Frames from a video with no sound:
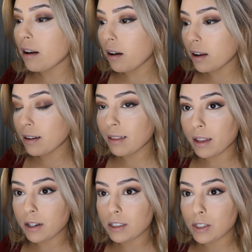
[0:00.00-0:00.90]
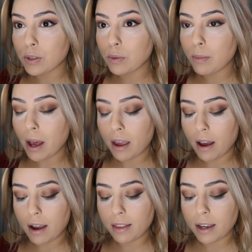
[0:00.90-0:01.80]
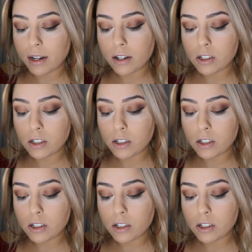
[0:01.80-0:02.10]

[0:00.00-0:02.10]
on glitter to my eyeliner,